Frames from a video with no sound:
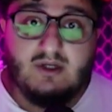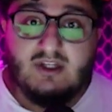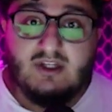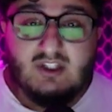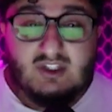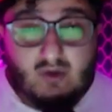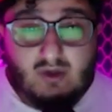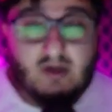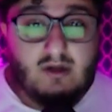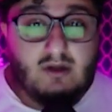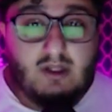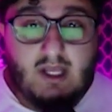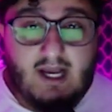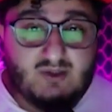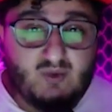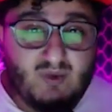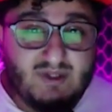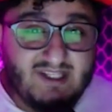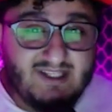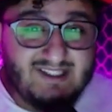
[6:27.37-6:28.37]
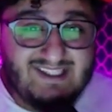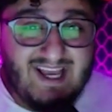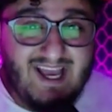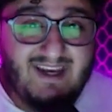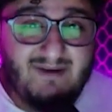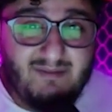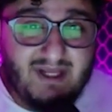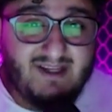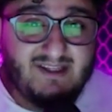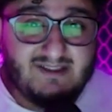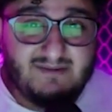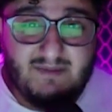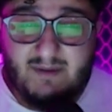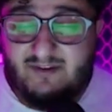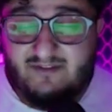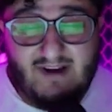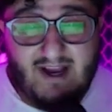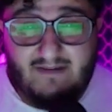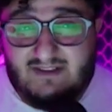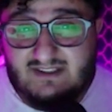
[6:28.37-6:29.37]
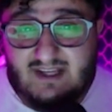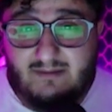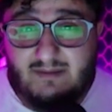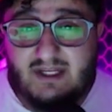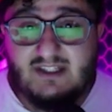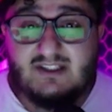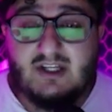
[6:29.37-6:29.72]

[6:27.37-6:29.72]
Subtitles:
So literally, guys, within 10 minutes, maybe 5 to 10 minutes,